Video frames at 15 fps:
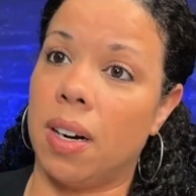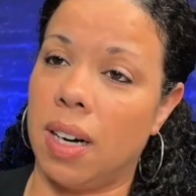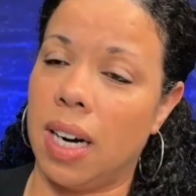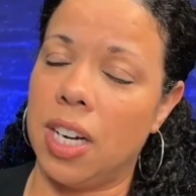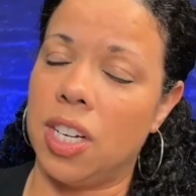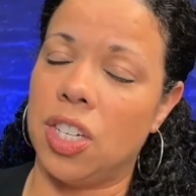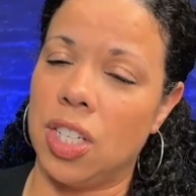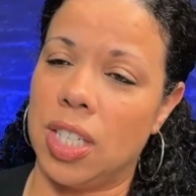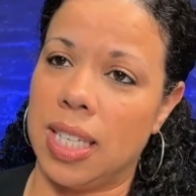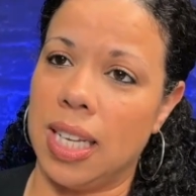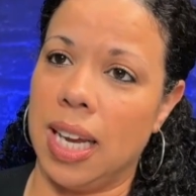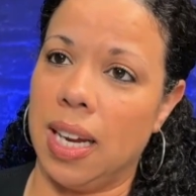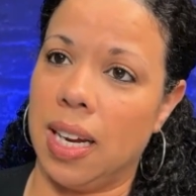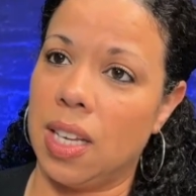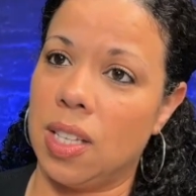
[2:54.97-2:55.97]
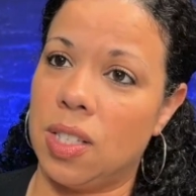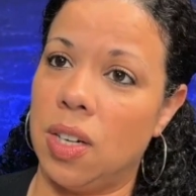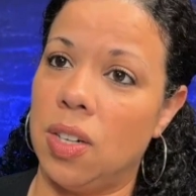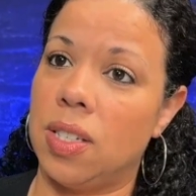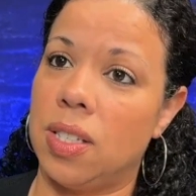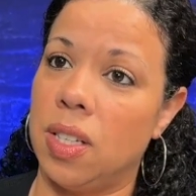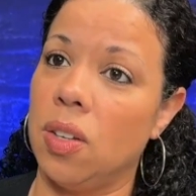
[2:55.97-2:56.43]
I should say, because
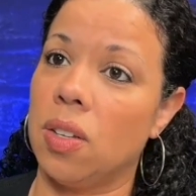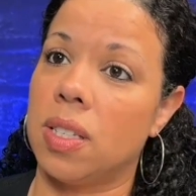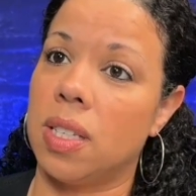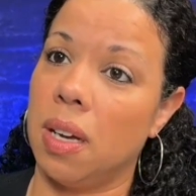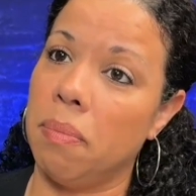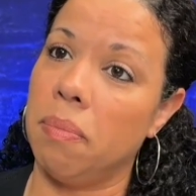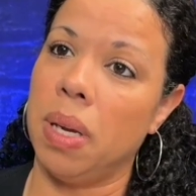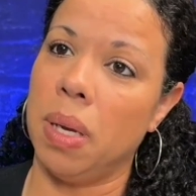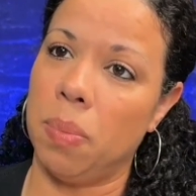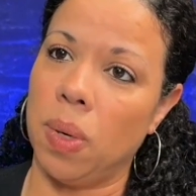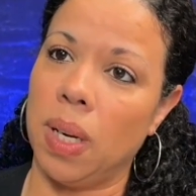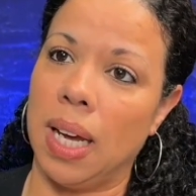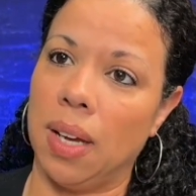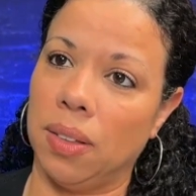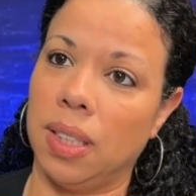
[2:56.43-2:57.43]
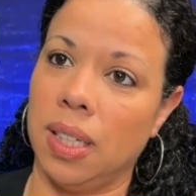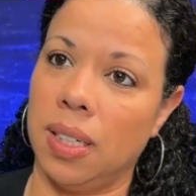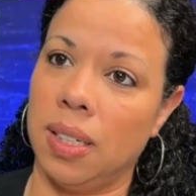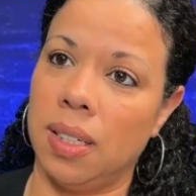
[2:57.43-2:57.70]
there's still some people out there